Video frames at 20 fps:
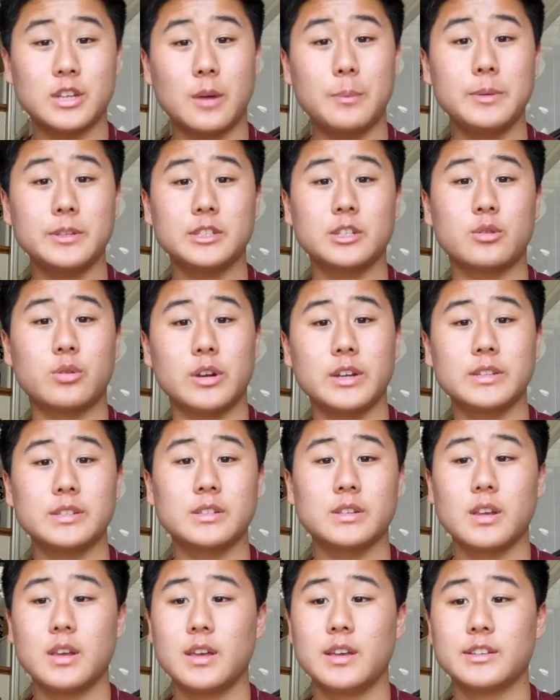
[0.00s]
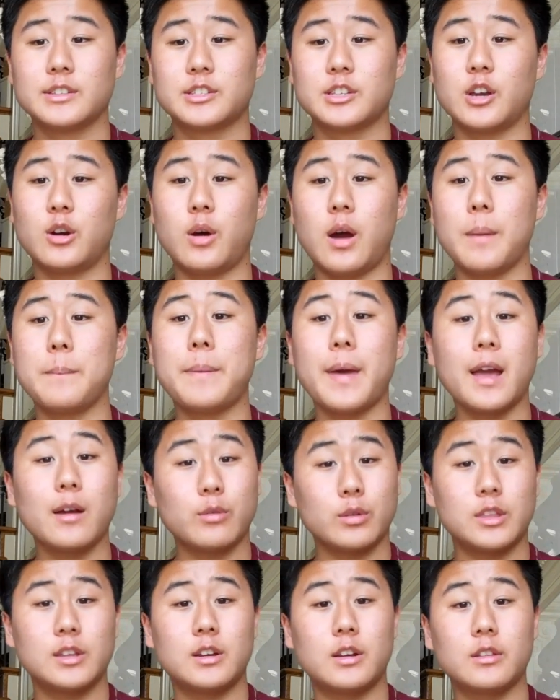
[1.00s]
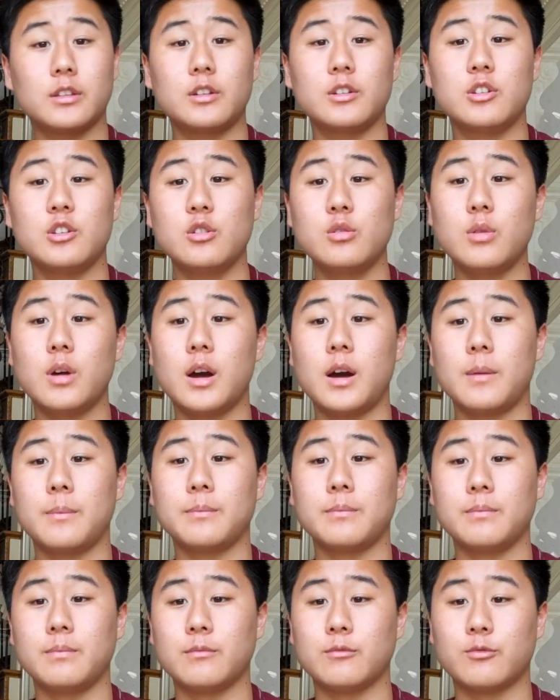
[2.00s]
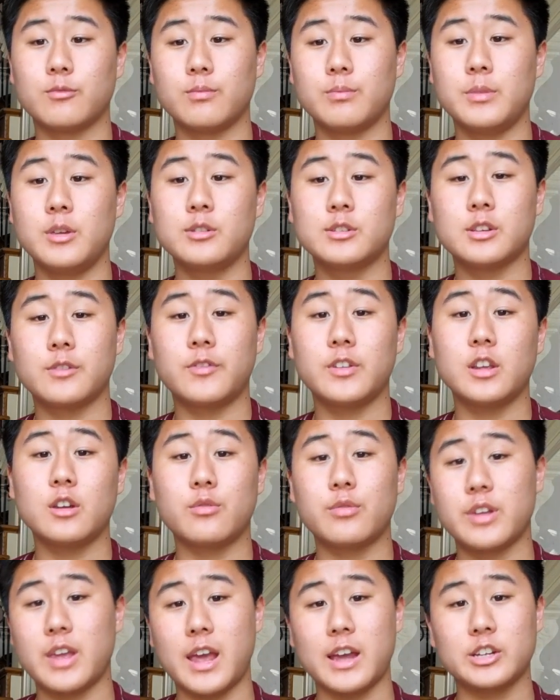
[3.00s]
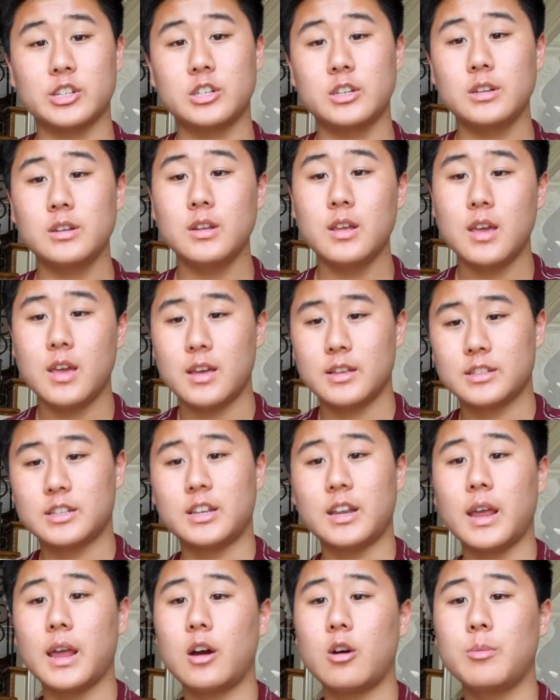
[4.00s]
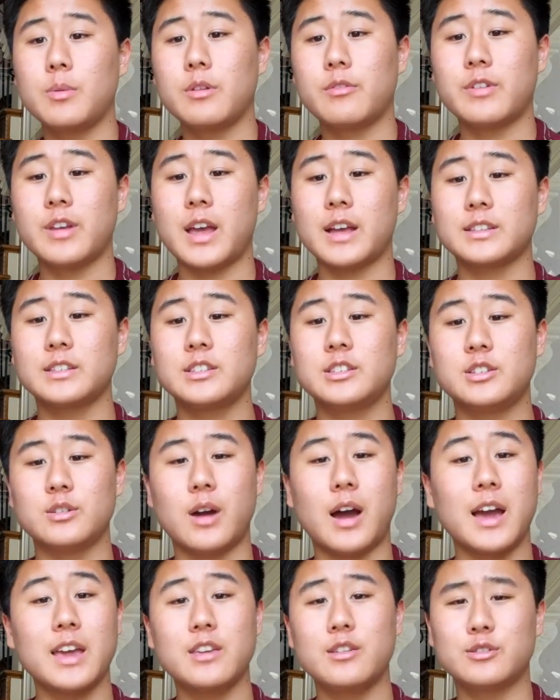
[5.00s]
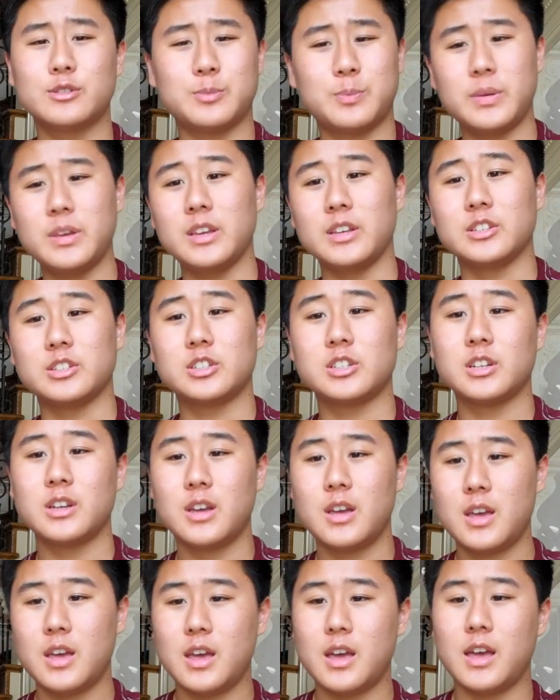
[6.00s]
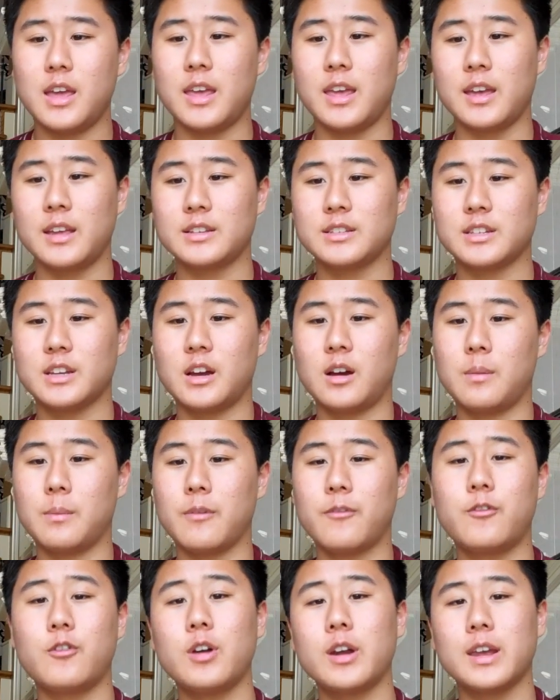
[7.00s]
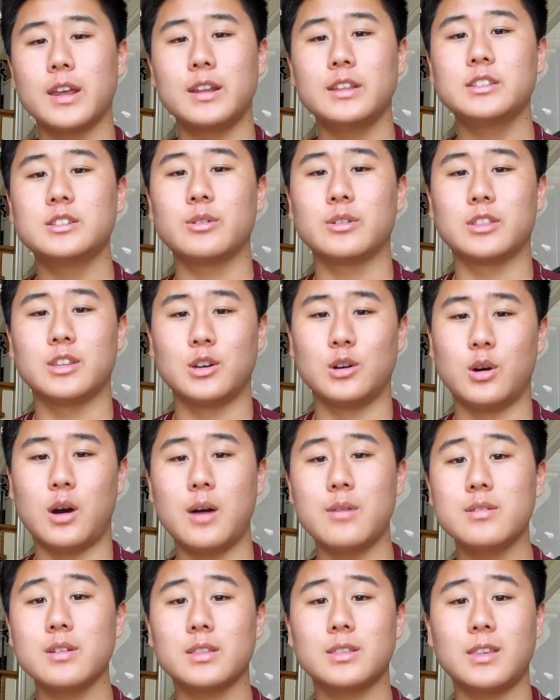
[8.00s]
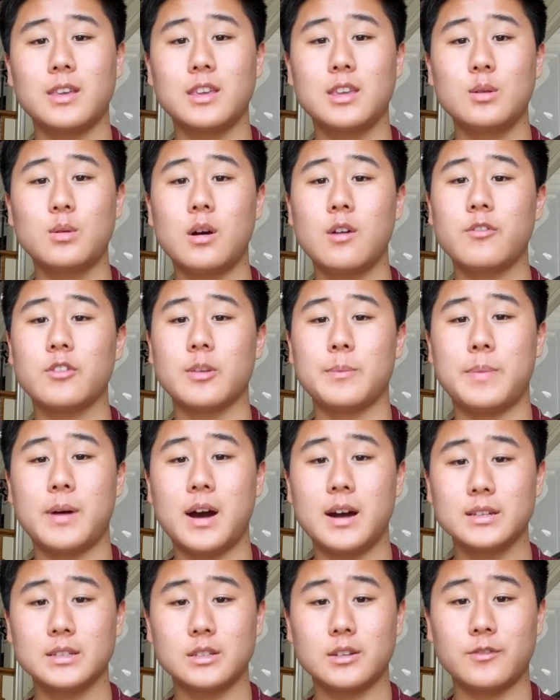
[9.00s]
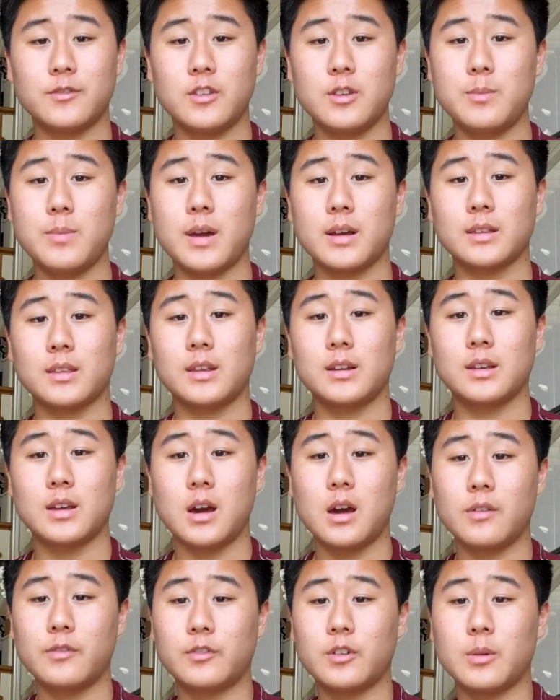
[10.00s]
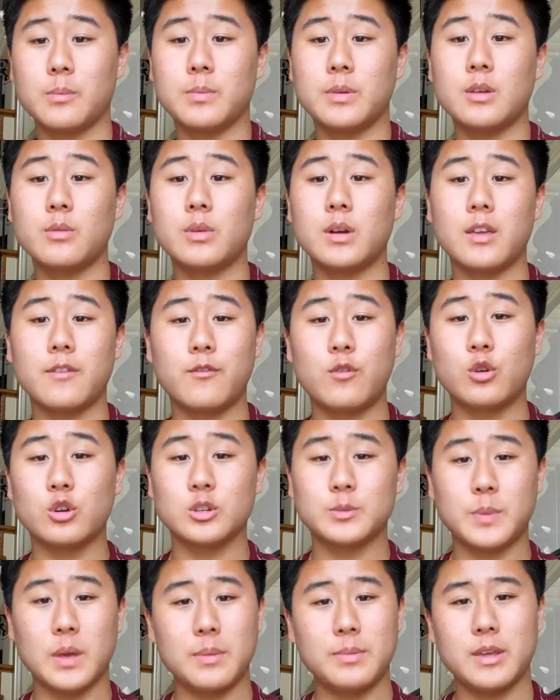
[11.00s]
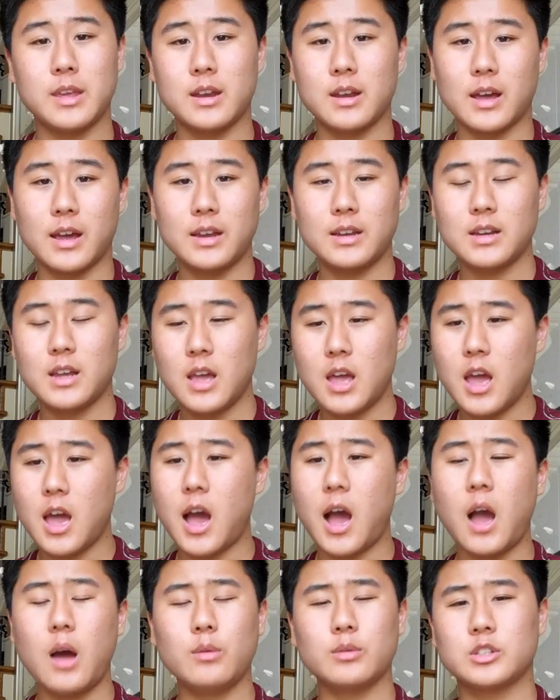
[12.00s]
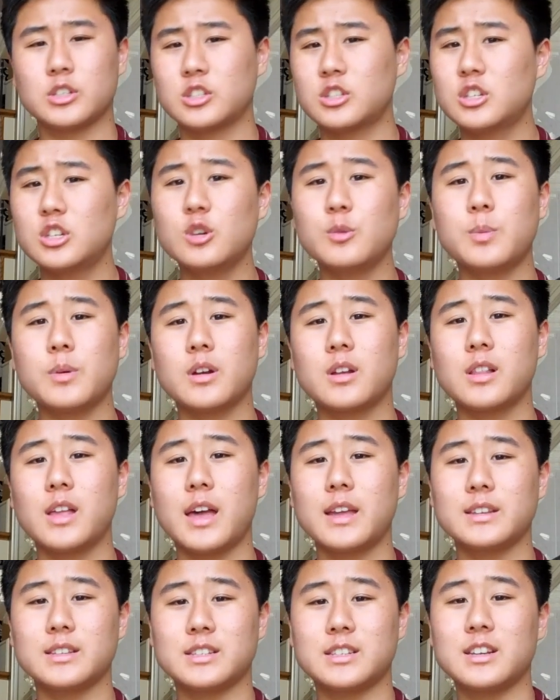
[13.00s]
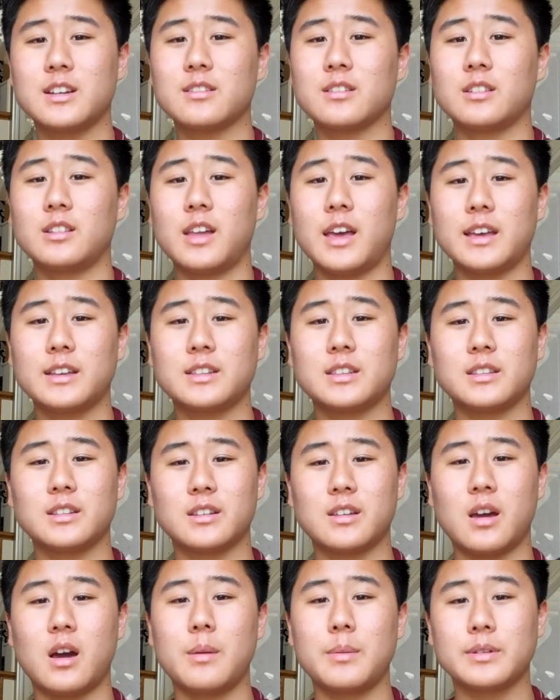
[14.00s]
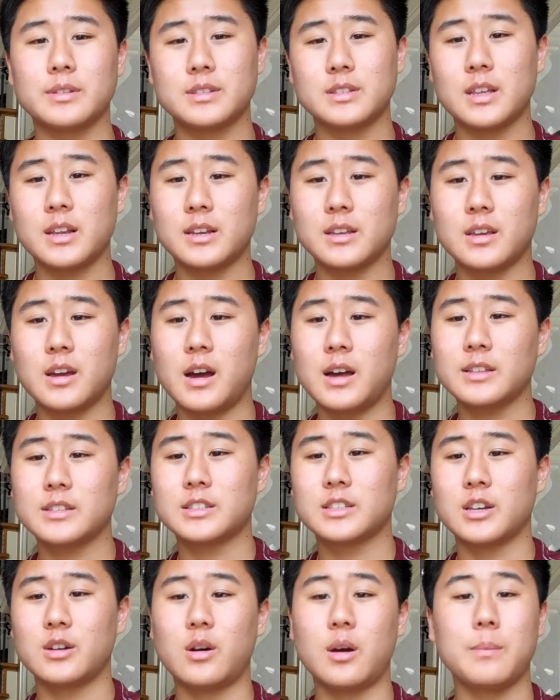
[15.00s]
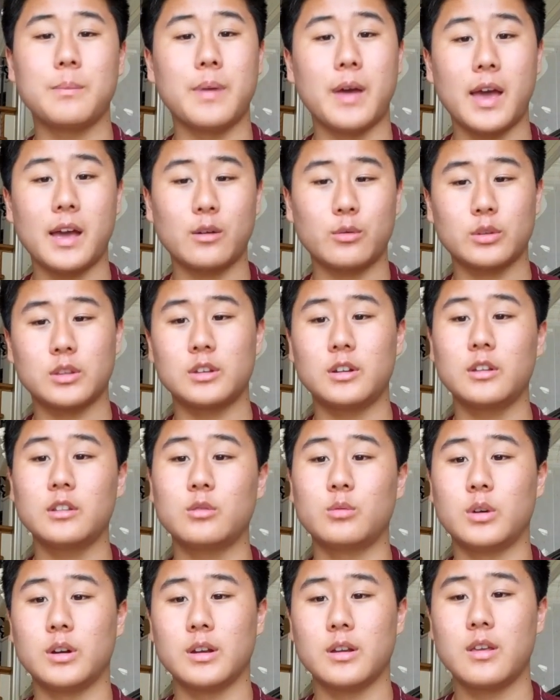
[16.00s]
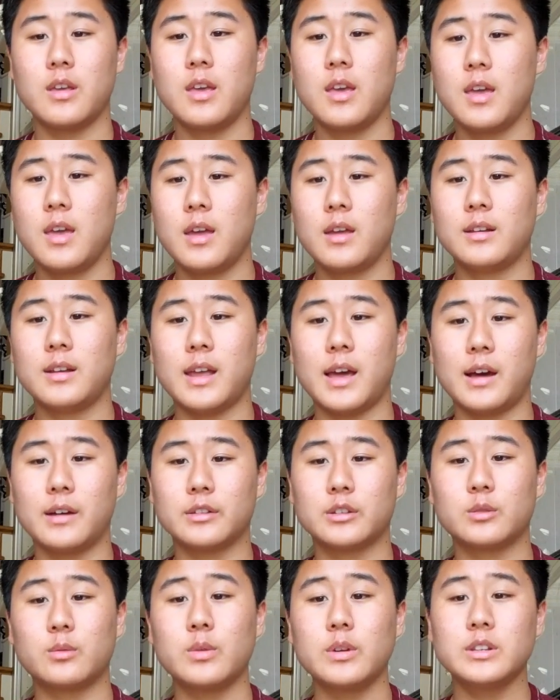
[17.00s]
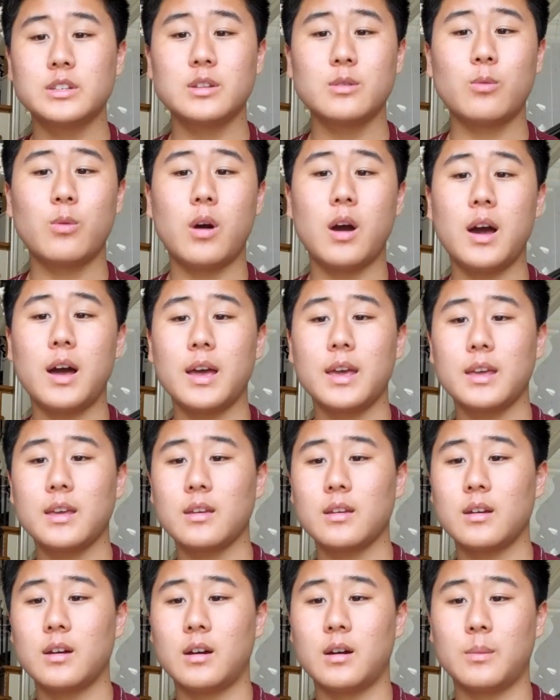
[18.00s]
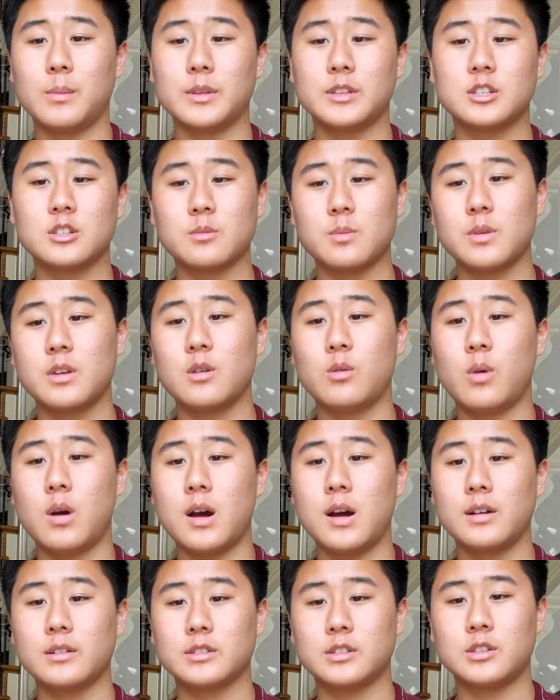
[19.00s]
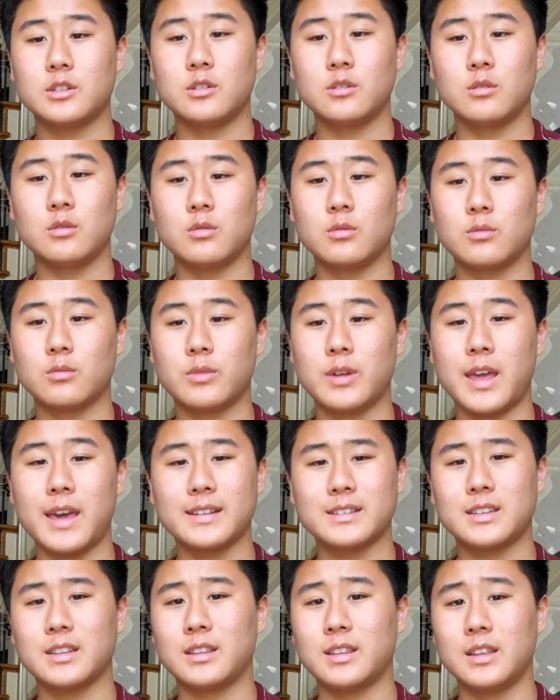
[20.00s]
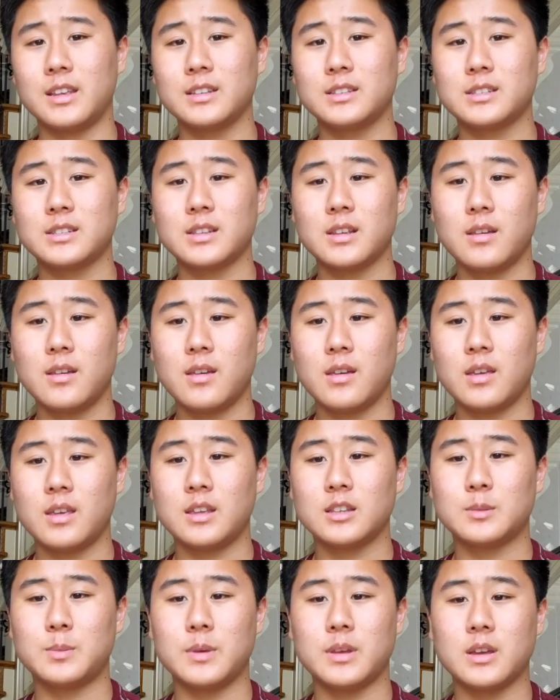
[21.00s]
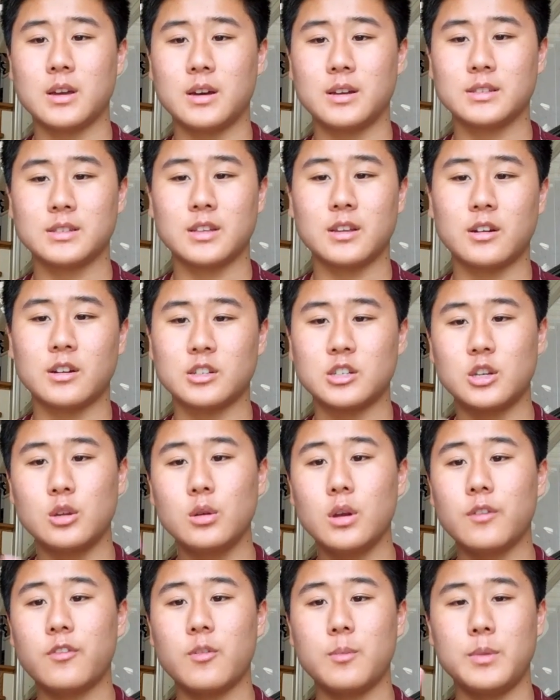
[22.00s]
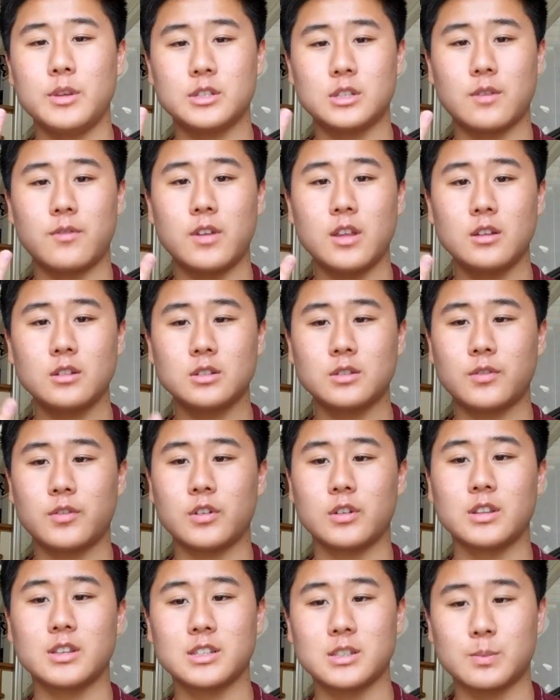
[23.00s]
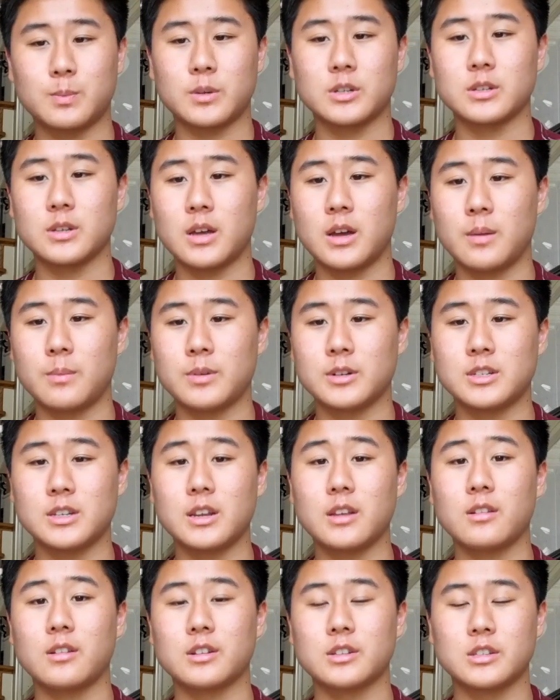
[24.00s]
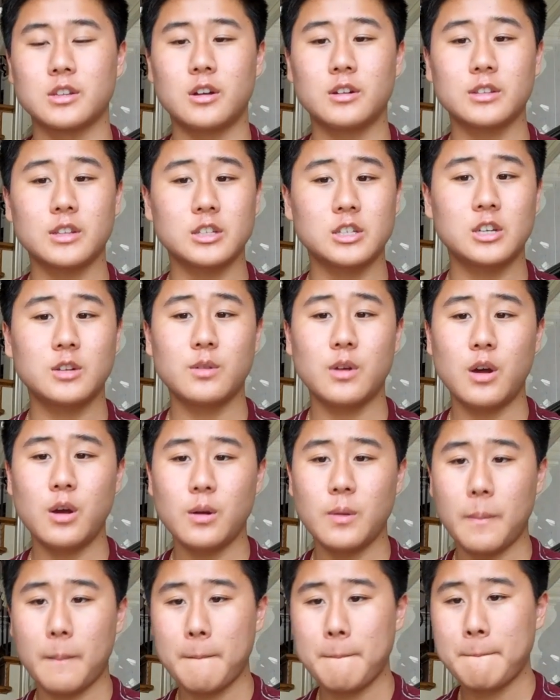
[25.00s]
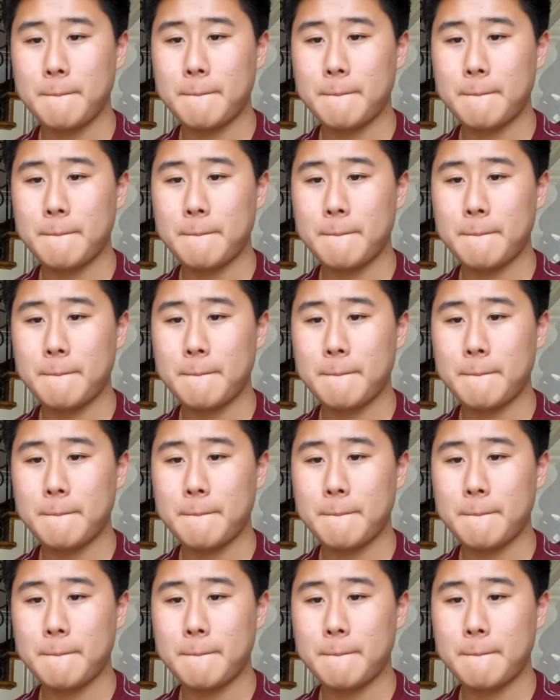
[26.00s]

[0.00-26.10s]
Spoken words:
What's up, it's Chris. So I'm back with another new music video reaction. Today I will be reacting to I Use Peach. And before I get into it though, I want to thank you all for the positive feedback that I got from B184's Baby Goodnight. I was super glad to see all the likes and the comments that I got, so I'm back with another one. Now the reason why it took me a while to react to this is because there are two different music videos for this particular song that she wrote.